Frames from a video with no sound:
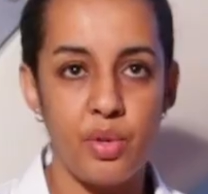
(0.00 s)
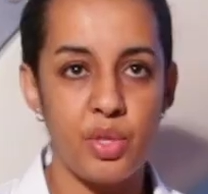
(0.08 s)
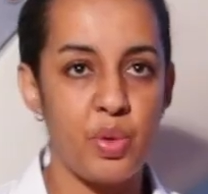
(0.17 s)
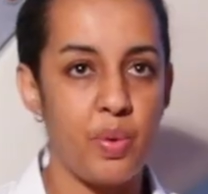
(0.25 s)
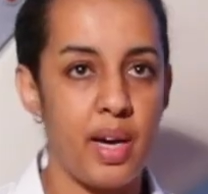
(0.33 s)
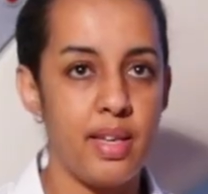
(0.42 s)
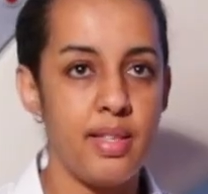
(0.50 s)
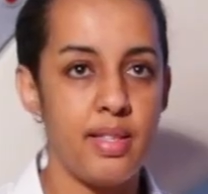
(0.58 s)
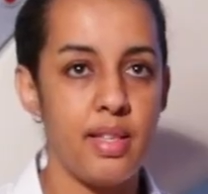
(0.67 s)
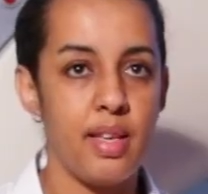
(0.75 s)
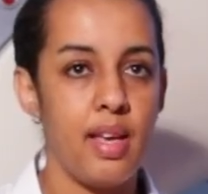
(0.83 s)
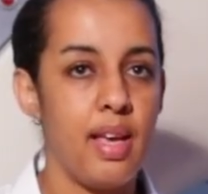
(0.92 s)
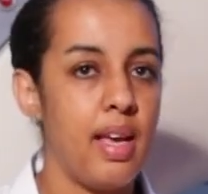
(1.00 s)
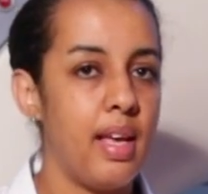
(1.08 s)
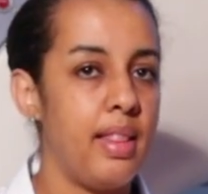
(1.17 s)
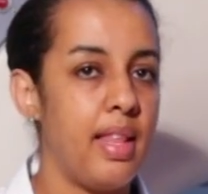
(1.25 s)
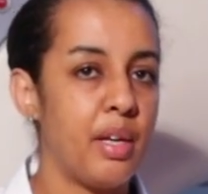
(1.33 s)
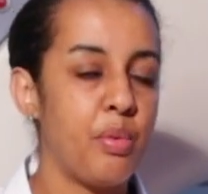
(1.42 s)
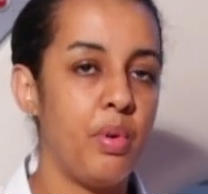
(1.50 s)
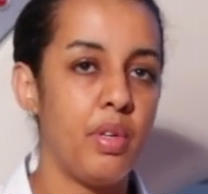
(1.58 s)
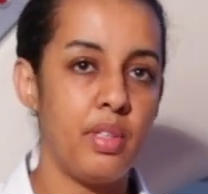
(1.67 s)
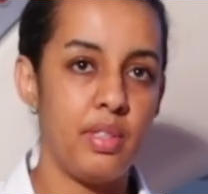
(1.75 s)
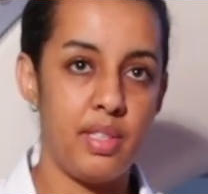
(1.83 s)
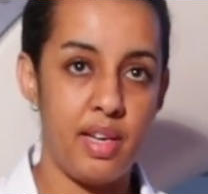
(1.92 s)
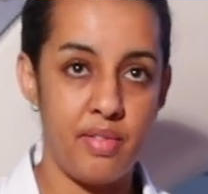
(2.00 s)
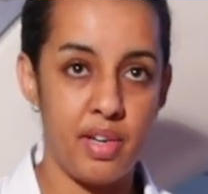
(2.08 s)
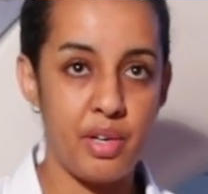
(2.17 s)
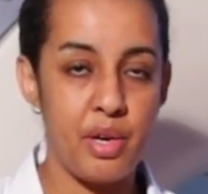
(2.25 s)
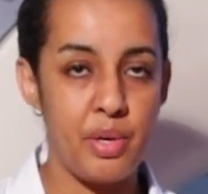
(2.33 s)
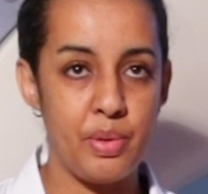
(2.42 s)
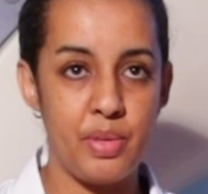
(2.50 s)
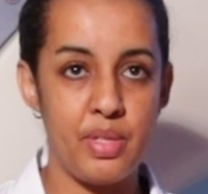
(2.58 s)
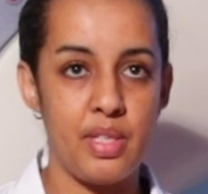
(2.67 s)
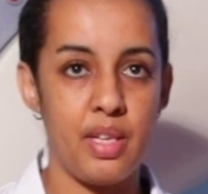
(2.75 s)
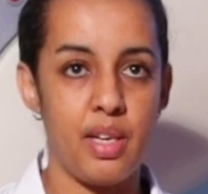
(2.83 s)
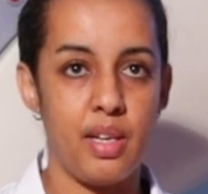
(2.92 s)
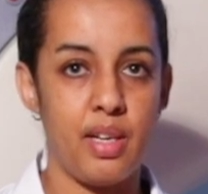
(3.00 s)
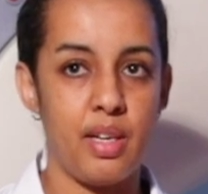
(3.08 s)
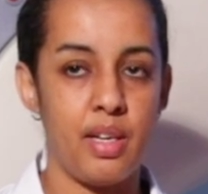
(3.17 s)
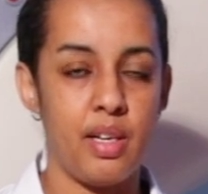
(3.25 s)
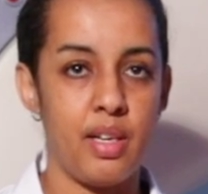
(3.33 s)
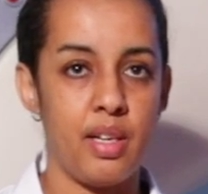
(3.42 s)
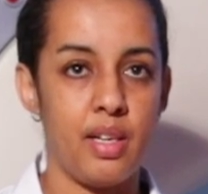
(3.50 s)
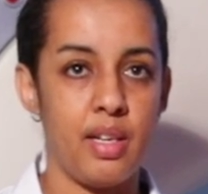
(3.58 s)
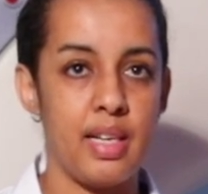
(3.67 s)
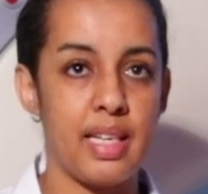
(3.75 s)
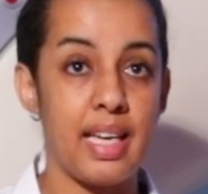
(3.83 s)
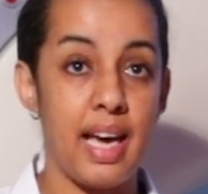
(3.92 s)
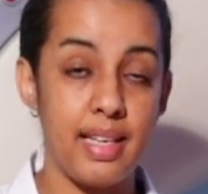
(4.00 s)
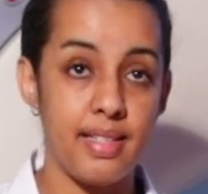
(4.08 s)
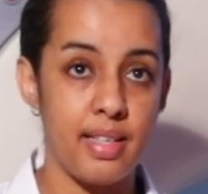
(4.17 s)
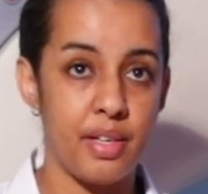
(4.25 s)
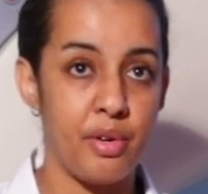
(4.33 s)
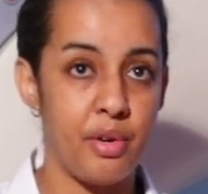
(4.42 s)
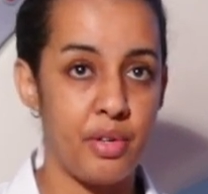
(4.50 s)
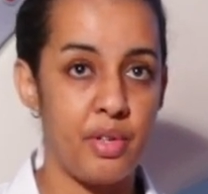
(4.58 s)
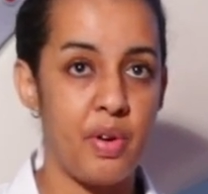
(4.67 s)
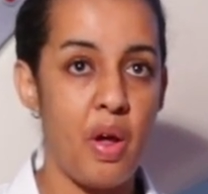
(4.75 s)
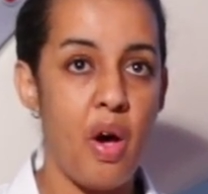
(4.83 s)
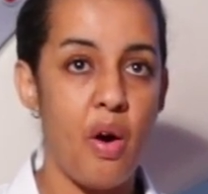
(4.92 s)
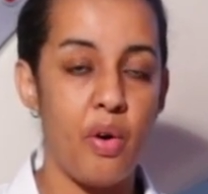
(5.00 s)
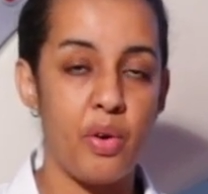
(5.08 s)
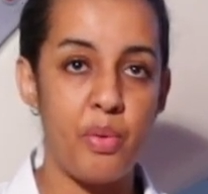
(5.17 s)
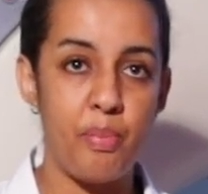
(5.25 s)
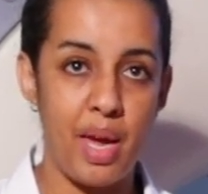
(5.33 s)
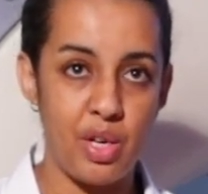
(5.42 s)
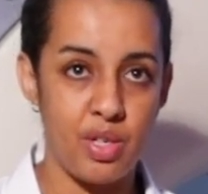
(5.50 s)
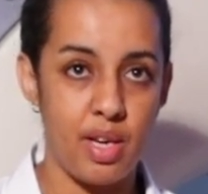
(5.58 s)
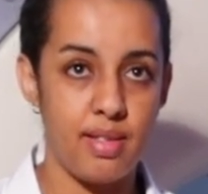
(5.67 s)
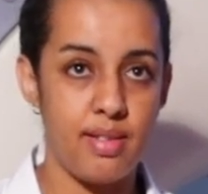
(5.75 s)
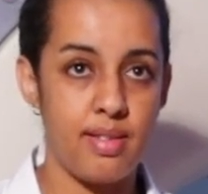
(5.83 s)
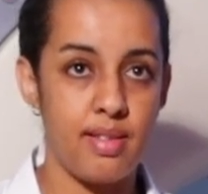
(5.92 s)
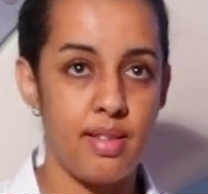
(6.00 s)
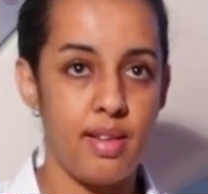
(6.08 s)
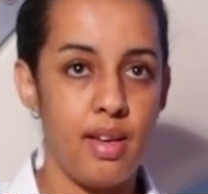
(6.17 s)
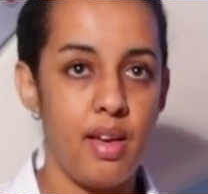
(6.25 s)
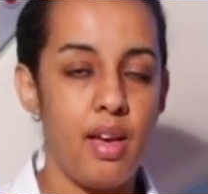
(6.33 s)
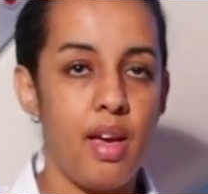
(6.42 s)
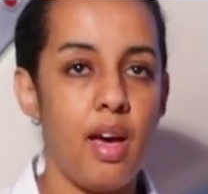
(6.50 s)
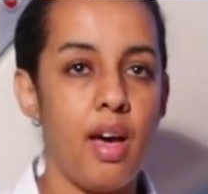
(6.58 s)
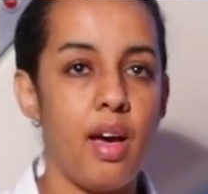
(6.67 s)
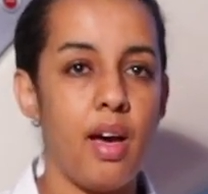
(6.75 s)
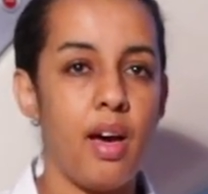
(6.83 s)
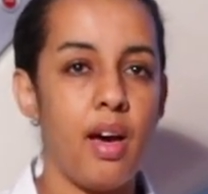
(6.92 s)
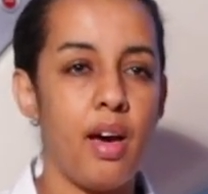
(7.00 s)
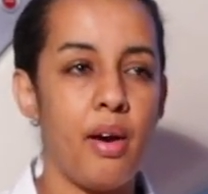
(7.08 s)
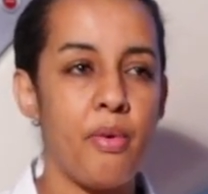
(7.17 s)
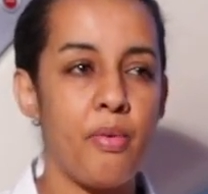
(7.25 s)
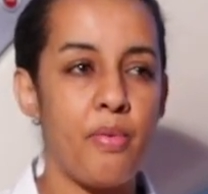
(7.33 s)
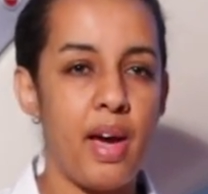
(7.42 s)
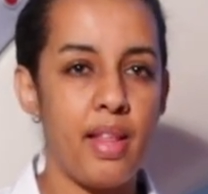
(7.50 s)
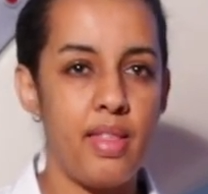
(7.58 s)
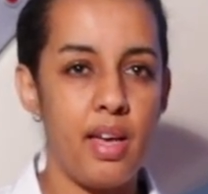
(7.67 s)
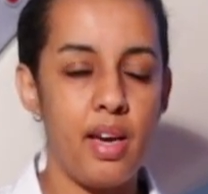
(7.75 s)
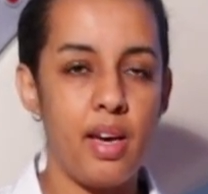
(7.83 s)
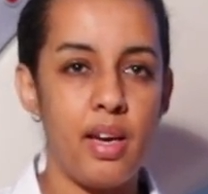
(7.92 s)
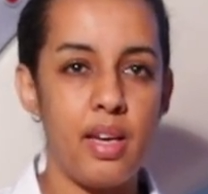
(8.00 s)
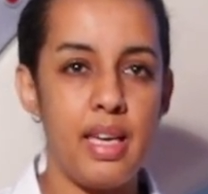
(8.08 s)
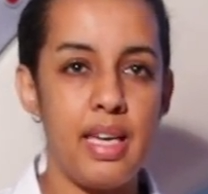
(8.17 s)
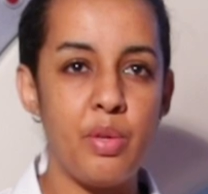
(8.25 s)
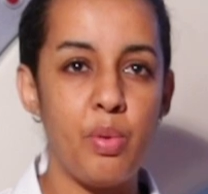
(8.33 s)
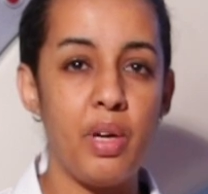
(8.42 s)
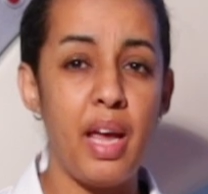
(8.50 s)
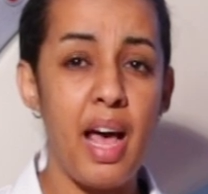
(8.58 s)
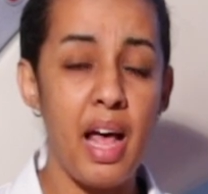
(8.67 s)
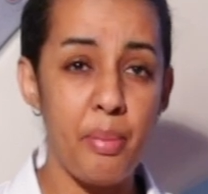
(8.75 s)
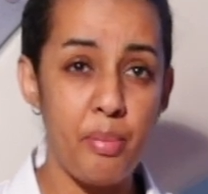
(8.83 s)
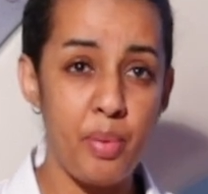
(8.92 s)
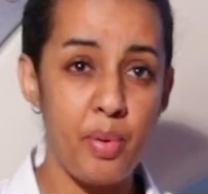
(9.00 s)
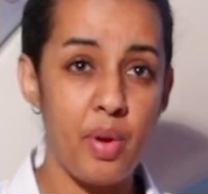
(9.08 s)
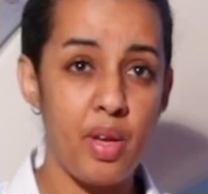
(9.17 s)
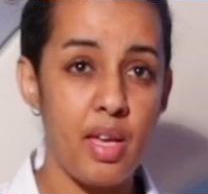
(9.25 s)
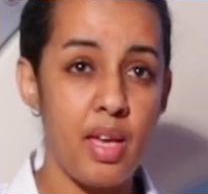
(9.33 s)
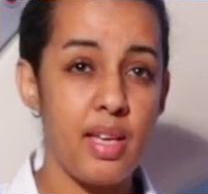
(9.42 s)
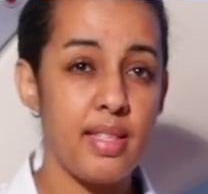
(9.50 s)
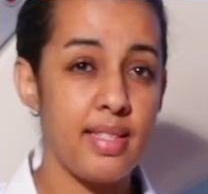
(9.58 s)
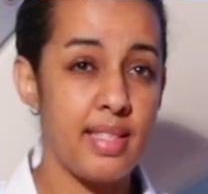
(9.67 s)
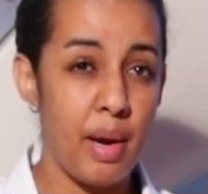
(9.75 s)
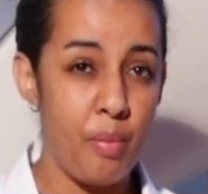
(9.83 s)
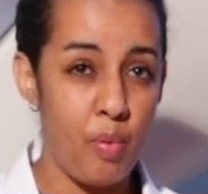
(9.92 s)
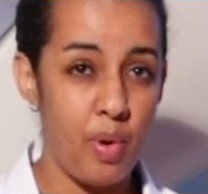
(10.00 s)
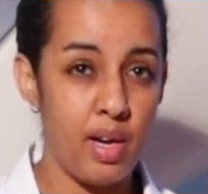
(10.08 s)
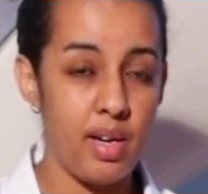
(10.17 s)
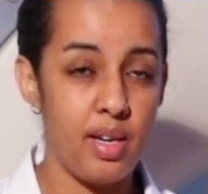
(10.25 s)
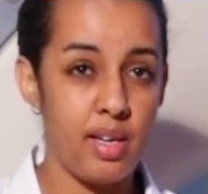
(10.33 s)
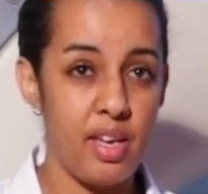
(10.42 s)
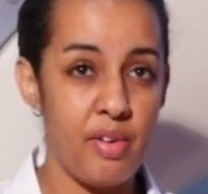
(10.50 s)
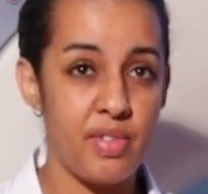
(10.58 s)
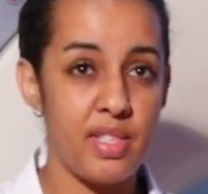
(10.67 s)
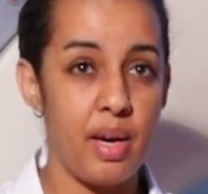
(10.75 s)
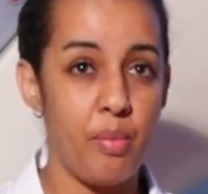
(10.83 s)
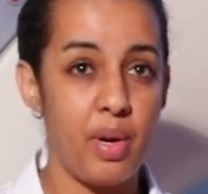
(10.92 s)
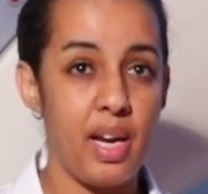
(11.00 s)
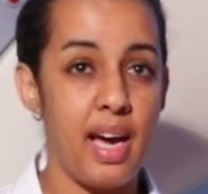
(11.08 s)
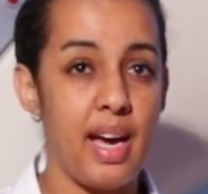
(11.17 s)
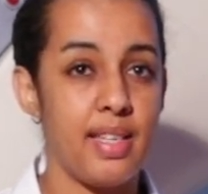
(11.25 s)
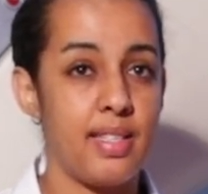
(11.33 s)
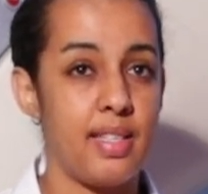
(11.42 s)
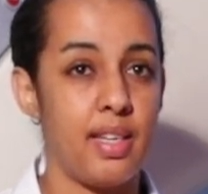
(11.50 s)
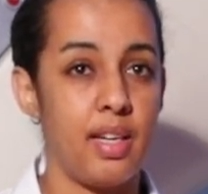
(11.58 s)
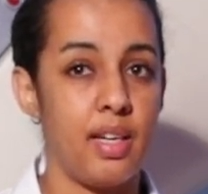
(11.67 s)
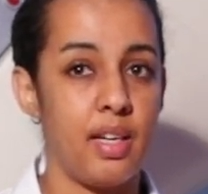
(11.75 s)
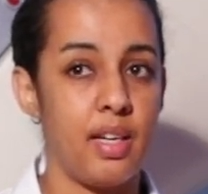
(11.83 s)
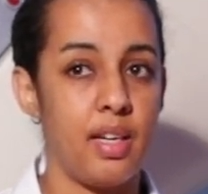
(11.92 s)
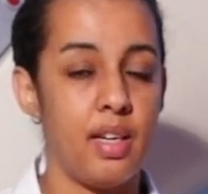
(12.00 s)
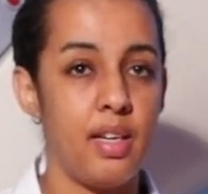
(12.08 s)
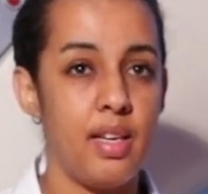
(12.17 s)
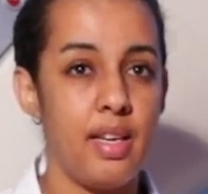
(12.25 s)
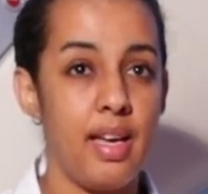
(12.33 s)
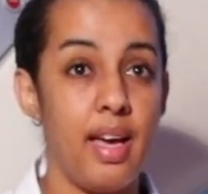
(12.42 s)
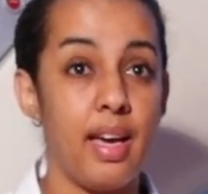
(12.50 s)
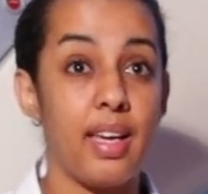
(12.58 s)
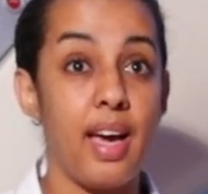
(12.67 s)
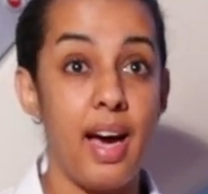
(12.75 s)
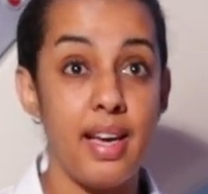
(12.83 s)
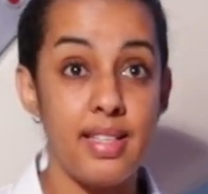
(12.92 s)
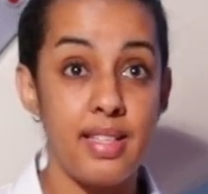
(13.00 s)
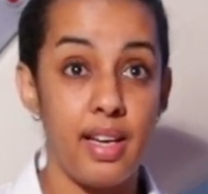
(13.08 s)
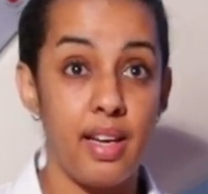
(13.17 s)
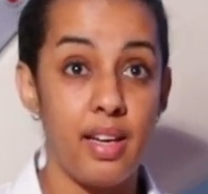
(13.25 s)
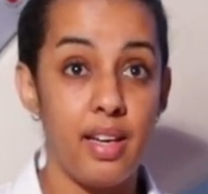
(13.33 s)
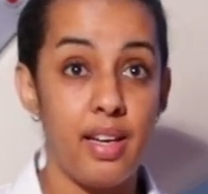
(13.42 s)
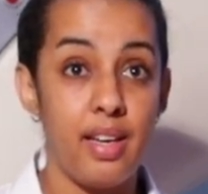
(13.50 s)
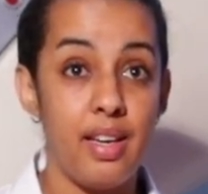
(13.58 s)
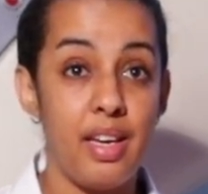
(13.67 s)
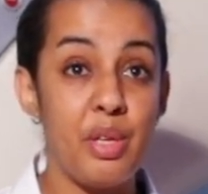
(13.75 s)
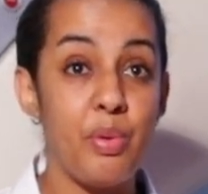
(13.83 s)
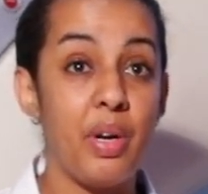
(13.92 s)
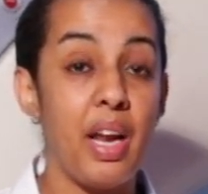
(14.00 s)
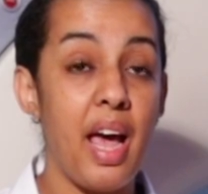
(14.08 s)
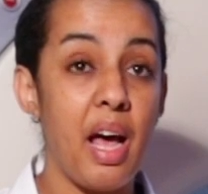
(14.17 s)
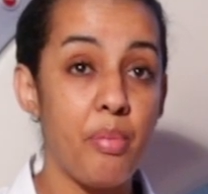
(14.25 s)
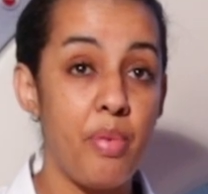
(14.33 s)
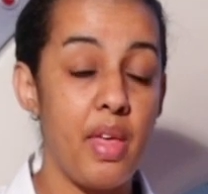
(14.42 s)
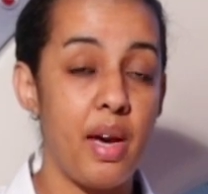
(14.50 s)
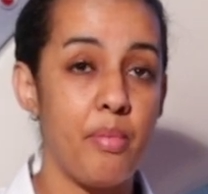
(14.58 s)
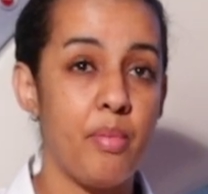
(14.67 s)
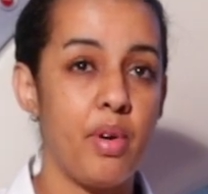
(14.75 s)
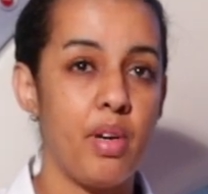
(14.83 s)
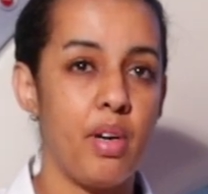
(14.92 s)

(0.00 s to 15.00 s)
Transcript: or twice, that will never cause cancer on patients. Rather, it will help someone, if someone has a cancer, it will help them